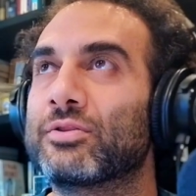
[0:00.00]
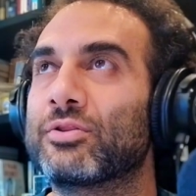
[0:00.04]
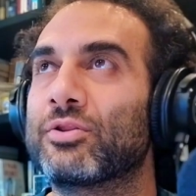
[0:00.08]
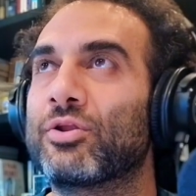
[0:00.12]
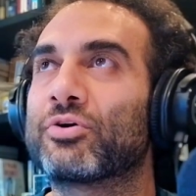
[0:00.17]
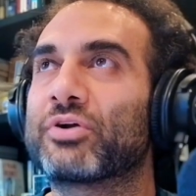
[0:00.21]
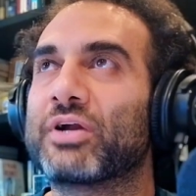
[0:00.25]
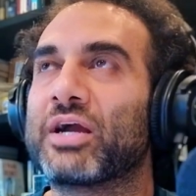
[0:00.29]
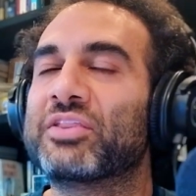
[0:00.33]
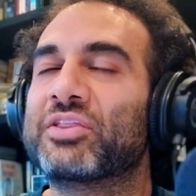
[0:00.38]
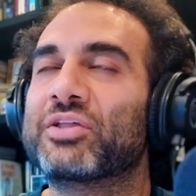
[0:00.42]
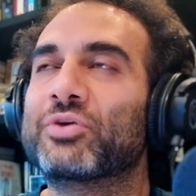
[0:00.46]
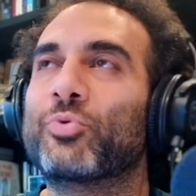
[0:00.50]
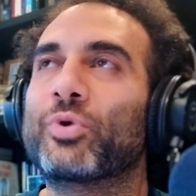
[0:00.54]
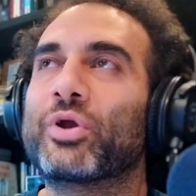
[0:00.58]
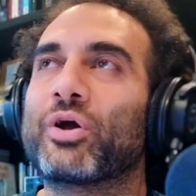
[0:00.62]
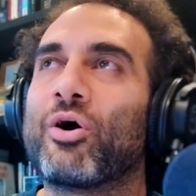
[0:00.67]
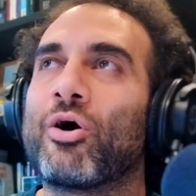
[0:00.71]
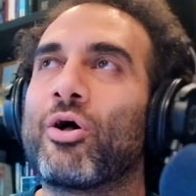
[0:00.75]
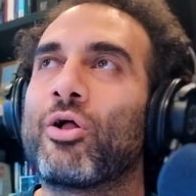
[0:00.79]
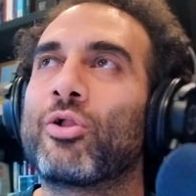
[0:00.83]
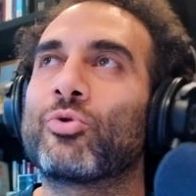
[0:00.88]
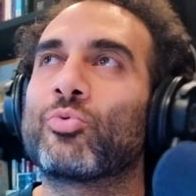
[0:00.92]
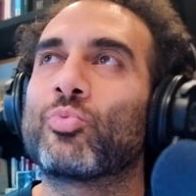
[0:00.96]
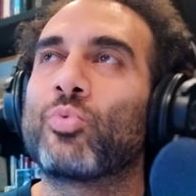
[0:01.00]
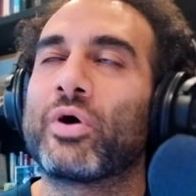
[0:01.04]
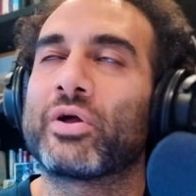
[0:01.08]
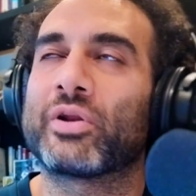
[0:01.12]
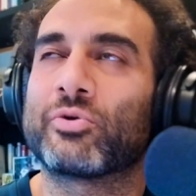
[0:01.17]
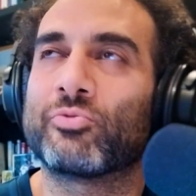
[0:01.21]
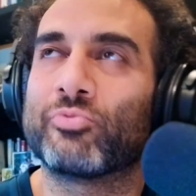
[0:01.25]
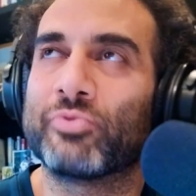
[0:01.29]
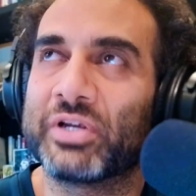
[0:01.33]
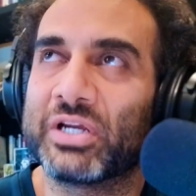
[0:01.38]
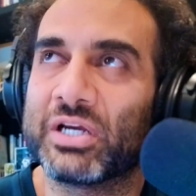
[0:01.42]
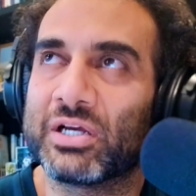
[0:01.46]
look, I think we all want
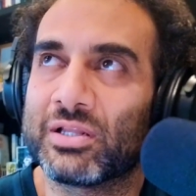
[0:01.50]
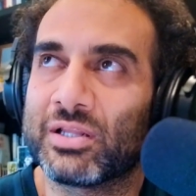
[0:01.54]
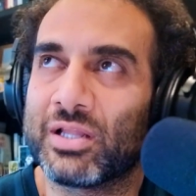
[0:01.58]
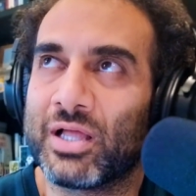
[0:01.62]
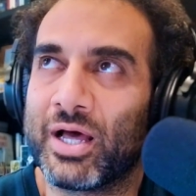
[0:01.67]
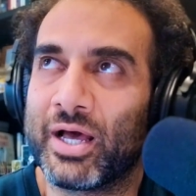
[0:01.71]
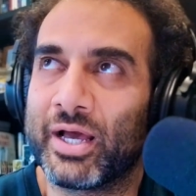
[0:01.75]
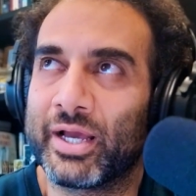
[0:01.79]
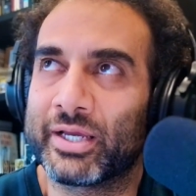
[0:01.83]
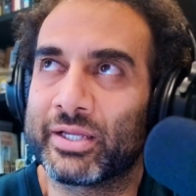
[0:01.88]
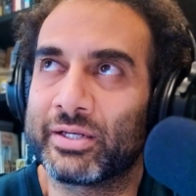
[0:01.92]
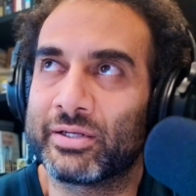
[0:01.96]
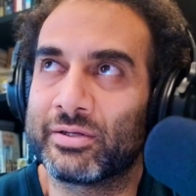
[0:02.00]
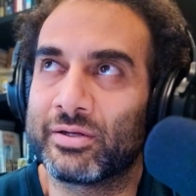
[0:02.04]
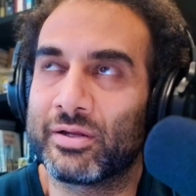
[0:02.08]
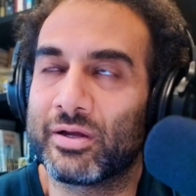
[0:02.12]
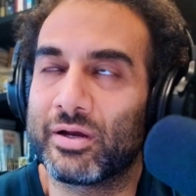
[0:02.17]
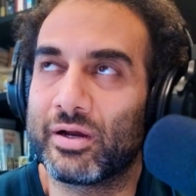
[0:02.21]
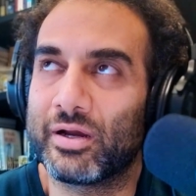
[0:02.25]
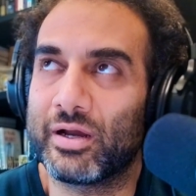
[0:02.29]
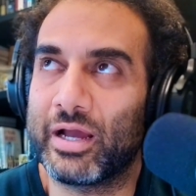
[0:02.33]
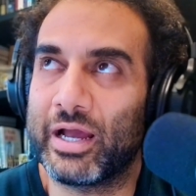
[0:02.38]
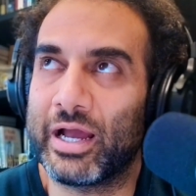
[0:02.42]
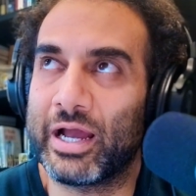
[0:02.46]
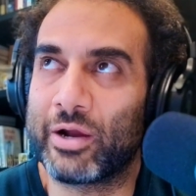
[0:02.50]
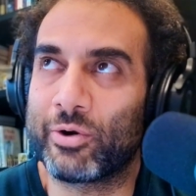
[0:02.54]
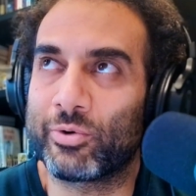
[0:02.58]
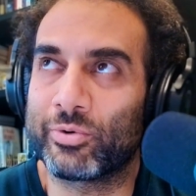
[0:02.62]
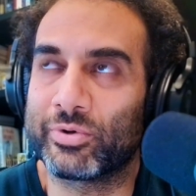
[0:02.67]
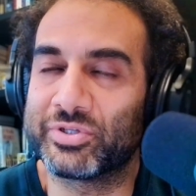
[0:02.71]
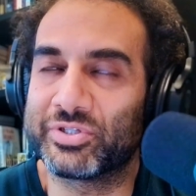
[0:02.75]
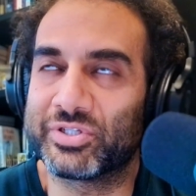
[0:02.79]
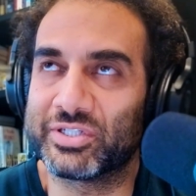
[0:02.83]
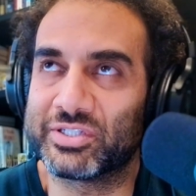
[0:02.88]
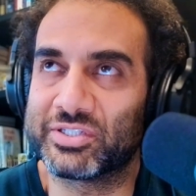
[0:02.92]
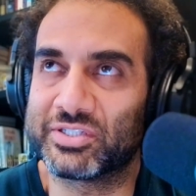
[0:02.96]
to realign our
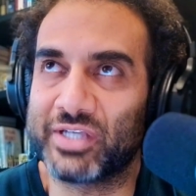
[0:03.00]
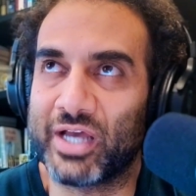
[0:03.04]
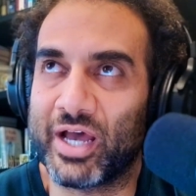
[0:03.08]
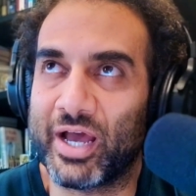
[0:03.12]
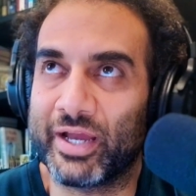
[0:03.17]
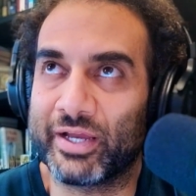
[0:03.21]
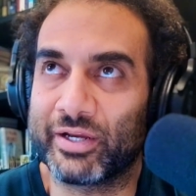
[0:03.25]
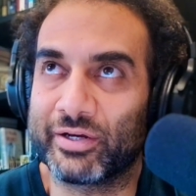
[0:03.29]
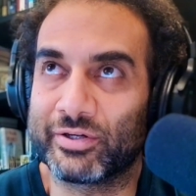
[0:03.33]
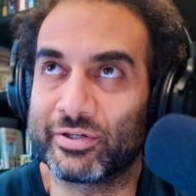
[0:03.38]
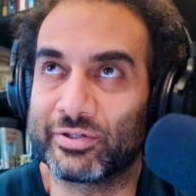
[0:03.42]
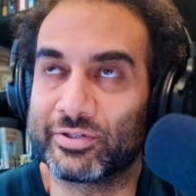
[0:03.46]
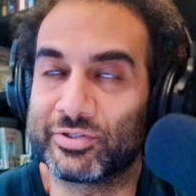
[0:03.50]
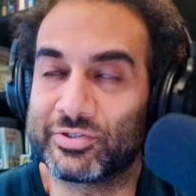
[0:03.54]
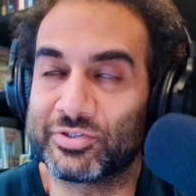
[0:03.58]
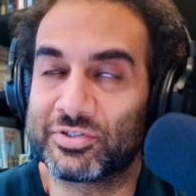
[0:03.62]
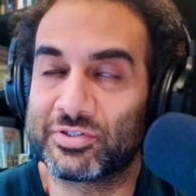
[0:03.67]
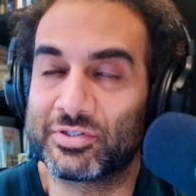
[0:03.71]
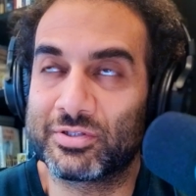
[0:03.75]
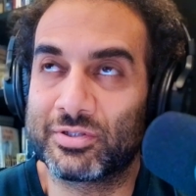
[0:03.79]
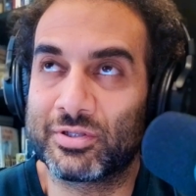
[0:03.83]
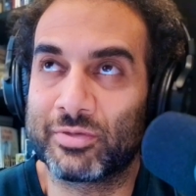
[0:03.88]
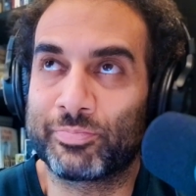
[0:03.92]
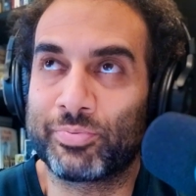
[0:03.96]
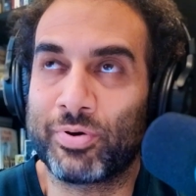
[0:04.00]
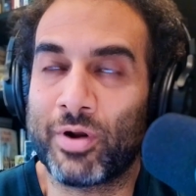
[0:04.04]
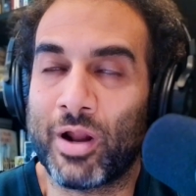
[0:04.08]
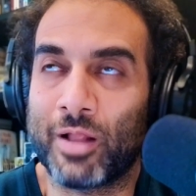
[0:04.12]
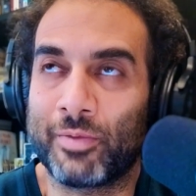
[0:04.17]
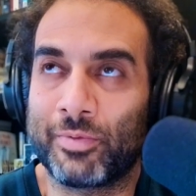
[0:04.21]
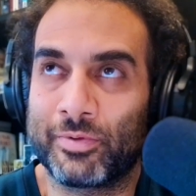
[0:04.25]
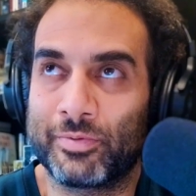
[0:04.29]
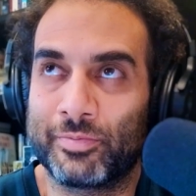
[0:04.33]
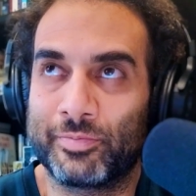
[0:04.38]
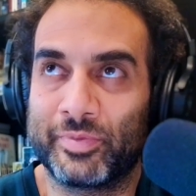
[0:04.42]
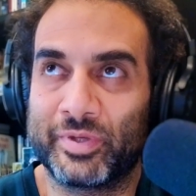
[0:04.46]
desires. The
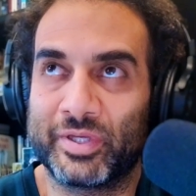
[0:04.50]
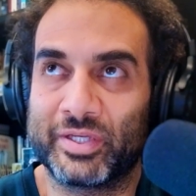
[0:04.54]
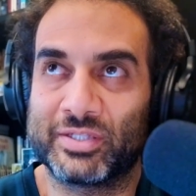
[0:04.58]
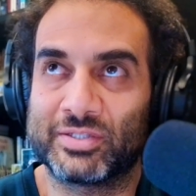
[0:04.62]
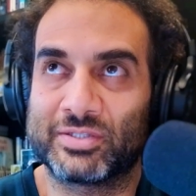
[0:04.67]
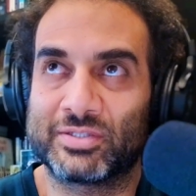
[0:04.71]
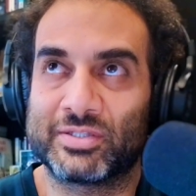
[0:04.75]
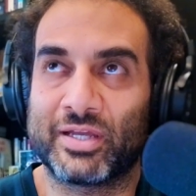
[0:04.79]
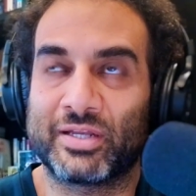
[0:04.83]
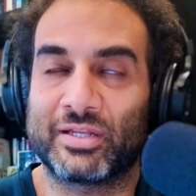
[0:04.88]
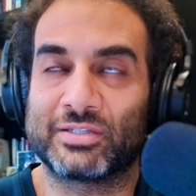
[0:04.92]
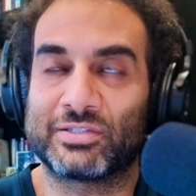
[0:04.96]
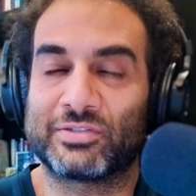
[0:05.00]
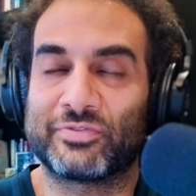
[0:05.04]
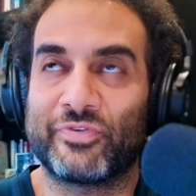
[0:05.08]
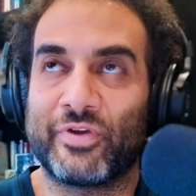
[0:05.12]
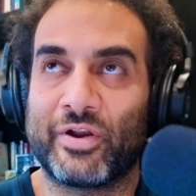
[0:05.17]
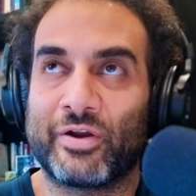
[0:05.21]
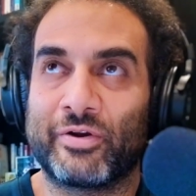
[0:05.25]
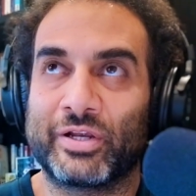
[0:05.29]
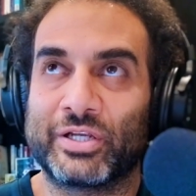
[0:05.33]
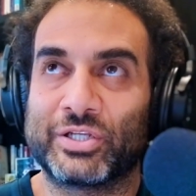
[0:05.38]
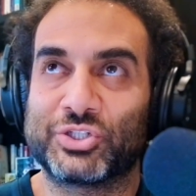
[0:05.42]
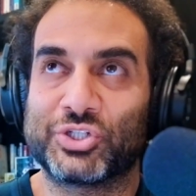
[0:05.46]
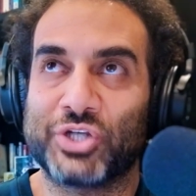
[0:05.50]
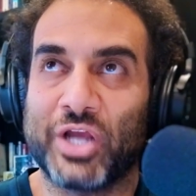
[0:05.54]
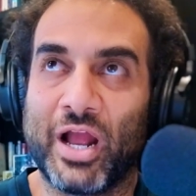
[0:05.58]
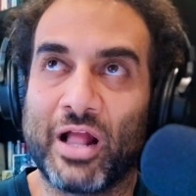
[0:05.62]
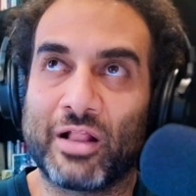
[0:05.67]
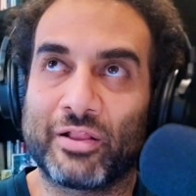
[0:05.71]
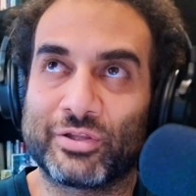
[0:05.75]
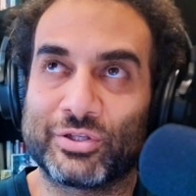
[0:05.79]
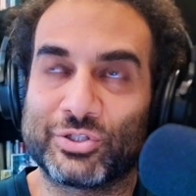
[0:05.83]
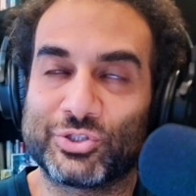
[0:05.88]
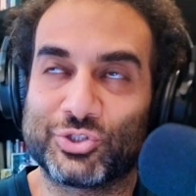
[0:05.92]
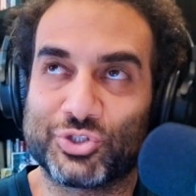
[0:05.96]
problem is that it's very
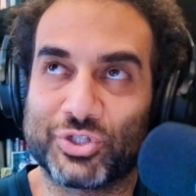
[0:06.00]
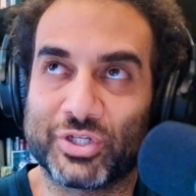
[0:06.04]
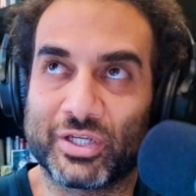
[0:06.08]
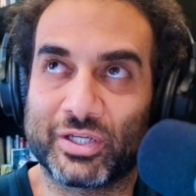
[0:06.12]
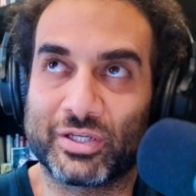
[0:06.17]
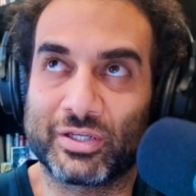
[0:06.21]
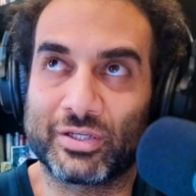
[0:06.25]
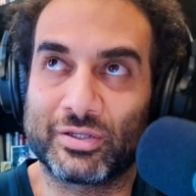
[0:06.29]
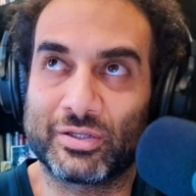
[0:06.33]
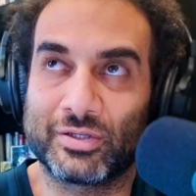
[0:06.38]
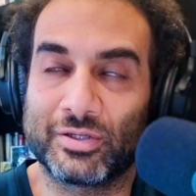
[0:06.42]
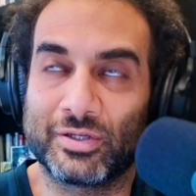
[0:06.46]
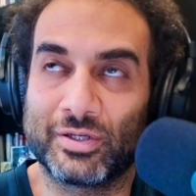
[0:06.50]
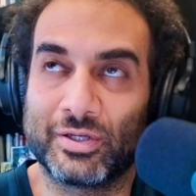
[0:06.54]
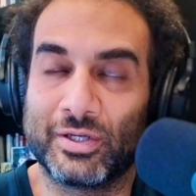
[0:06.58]
challenging,